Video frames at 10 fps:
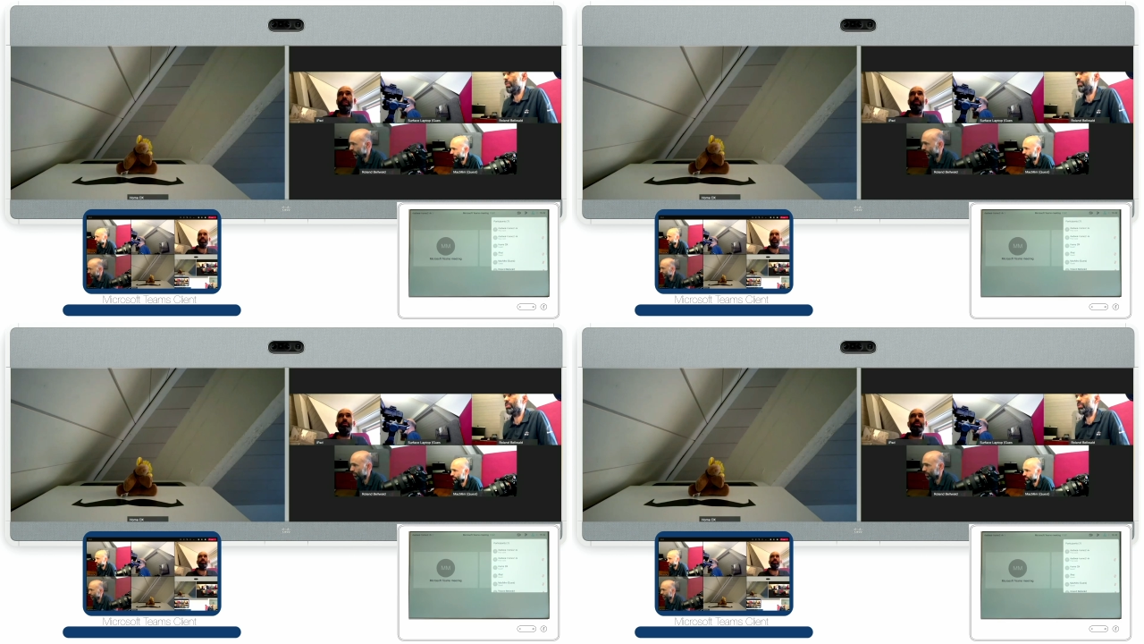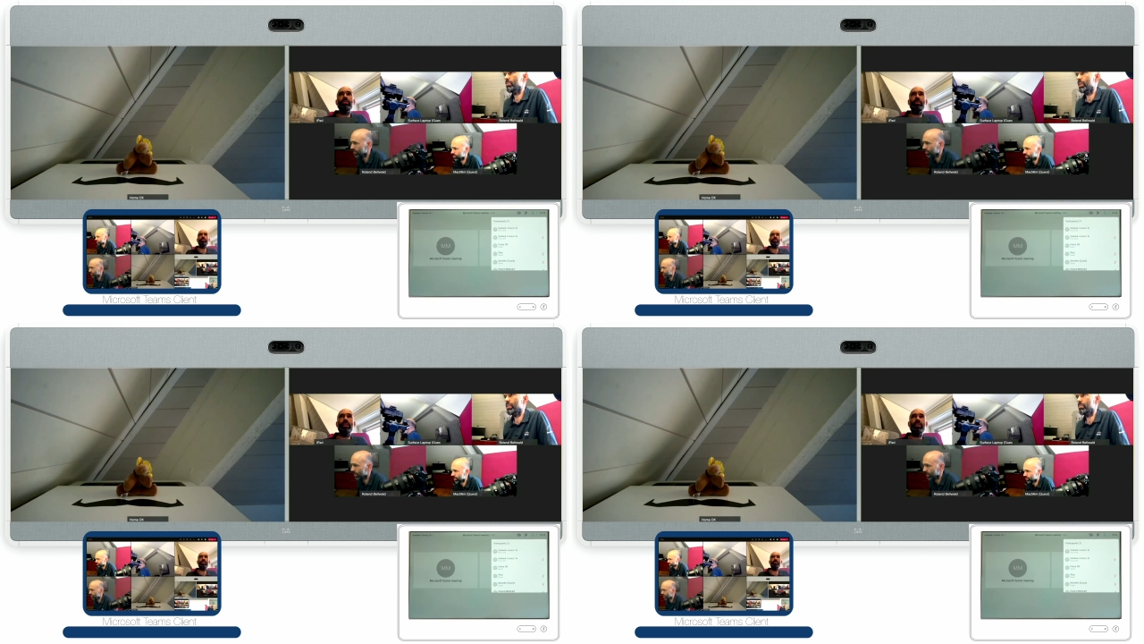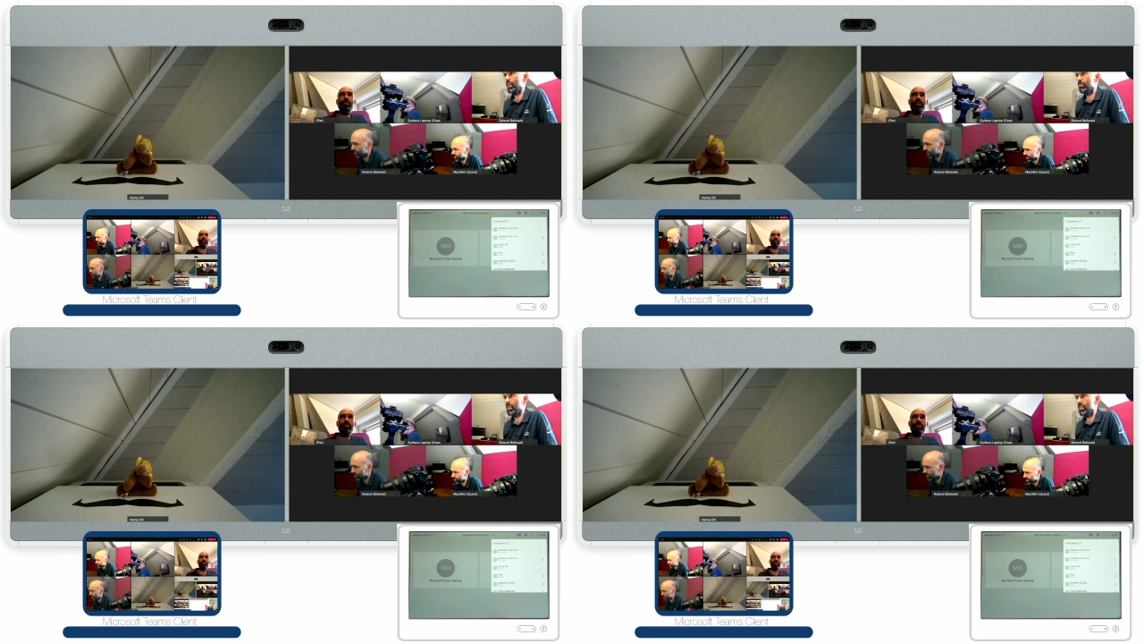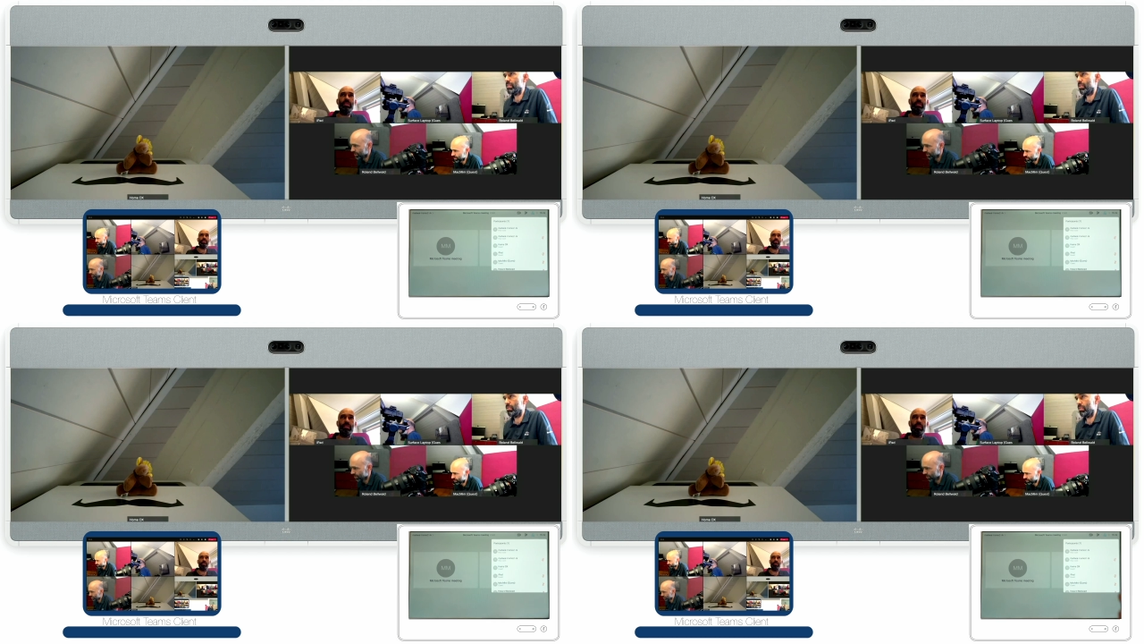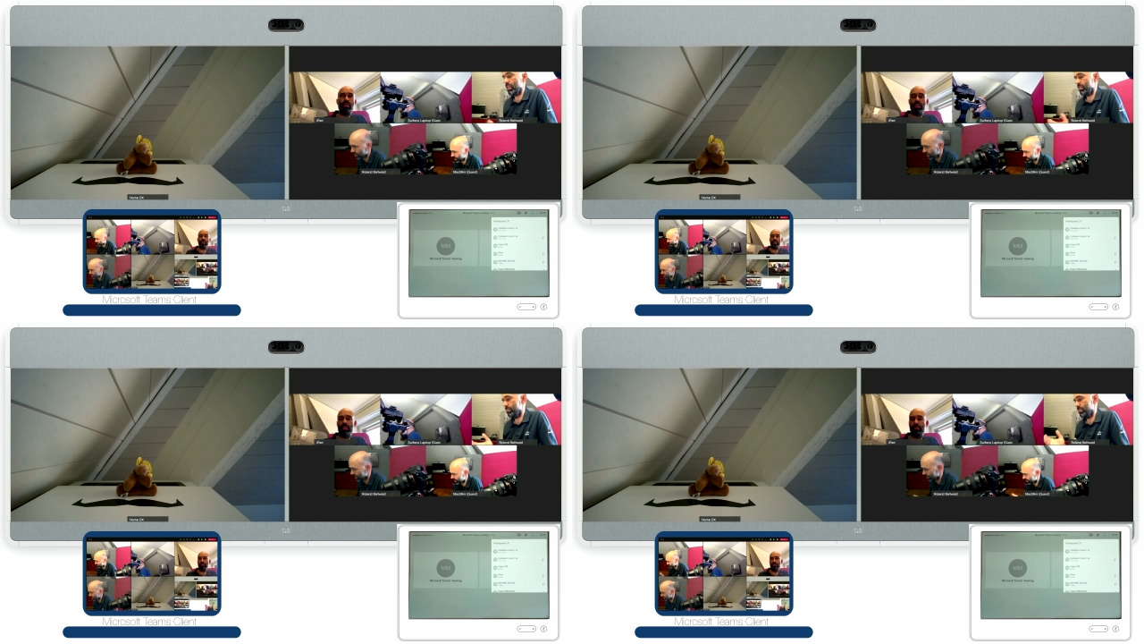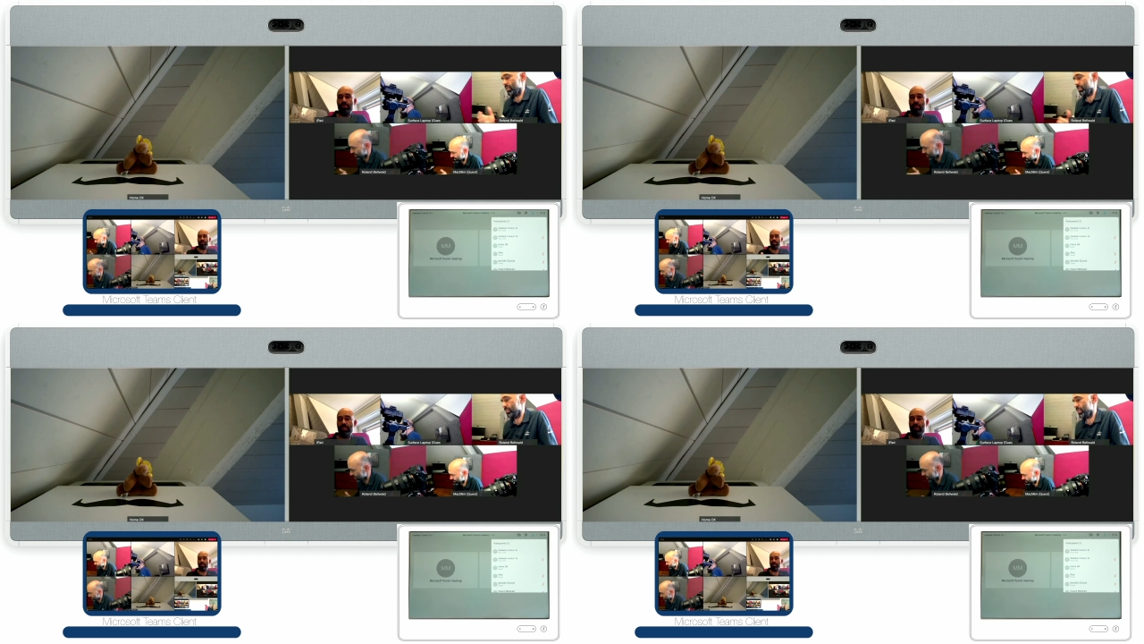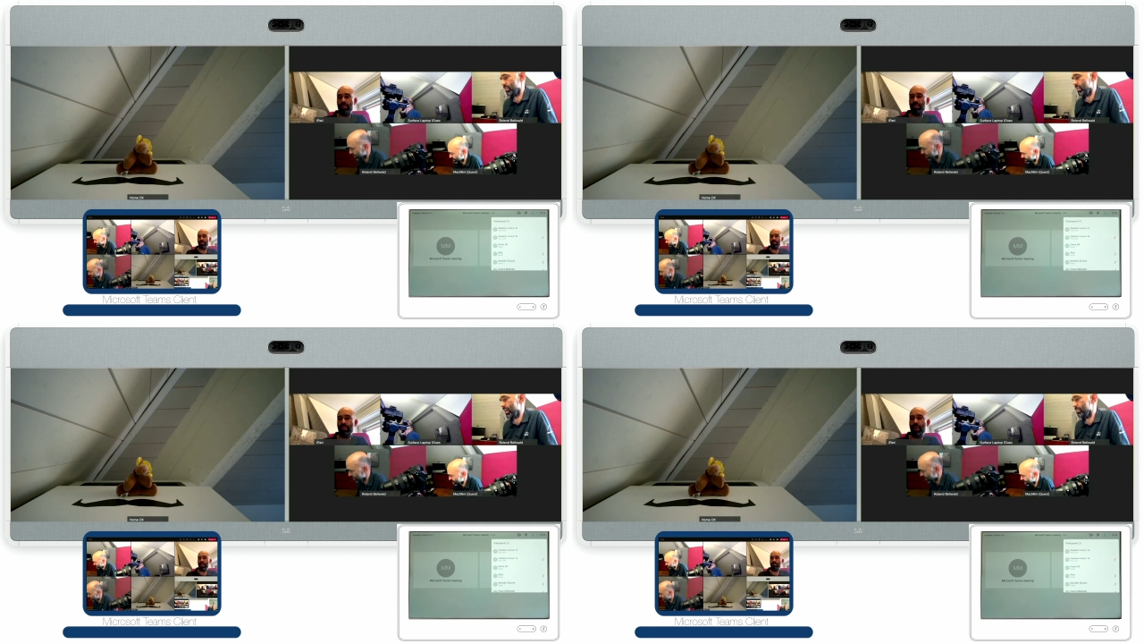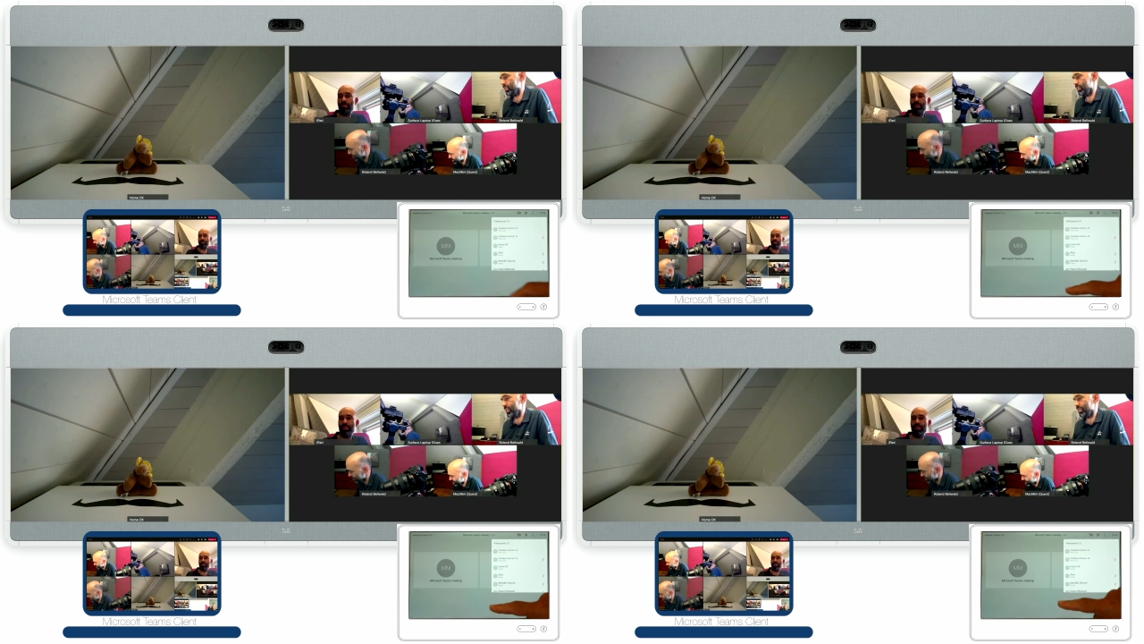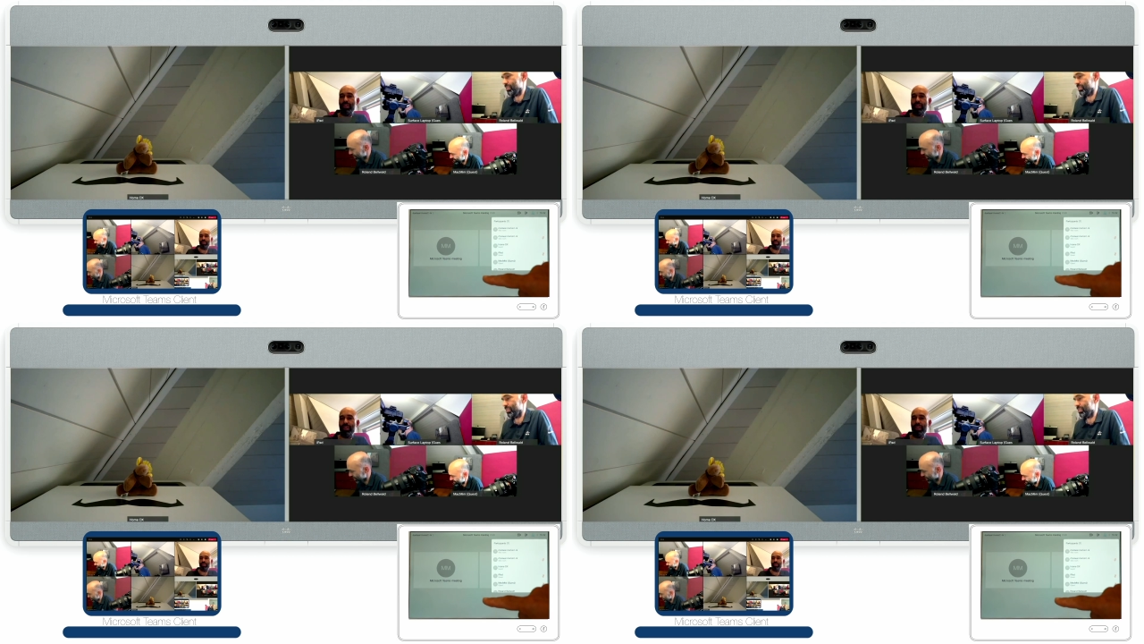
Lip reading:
(no speaker visible)